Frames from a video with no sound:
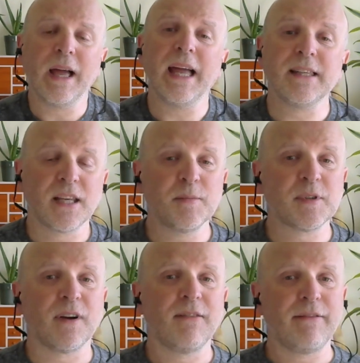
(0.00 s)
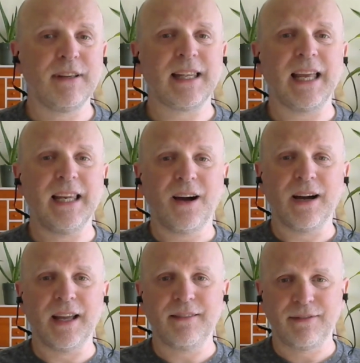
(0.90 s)
In terms of our everyday
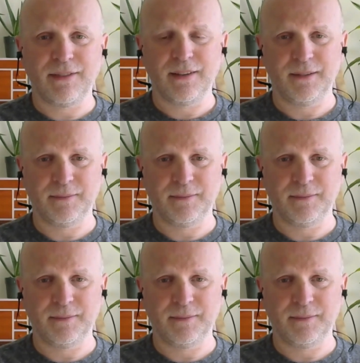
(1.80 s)
life,